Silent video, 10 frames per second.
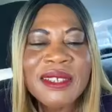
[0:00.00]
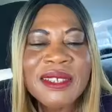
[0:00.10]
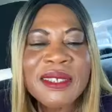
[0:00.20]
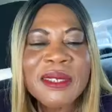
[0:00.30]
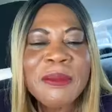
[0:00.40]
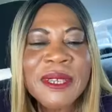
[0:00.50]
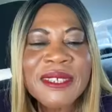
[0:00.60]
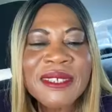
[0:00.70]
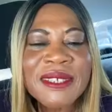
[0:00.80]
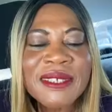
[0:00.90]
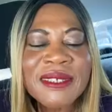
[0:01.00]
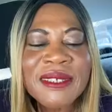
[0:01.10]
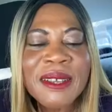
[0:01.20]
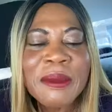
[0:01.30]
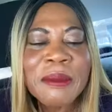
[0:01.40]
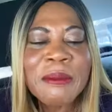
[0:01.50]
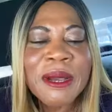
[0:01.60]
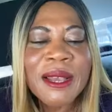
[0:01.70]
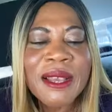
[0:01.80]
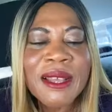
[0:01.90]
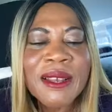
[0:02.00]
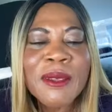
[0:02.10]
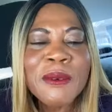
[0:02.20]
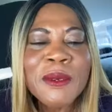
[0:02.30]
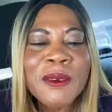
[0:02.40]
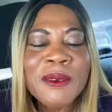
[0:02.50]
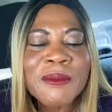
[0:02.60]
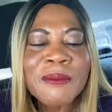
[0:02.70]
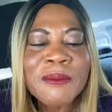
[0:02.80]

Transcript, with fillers: This is Patience. Bye bye. I love you all.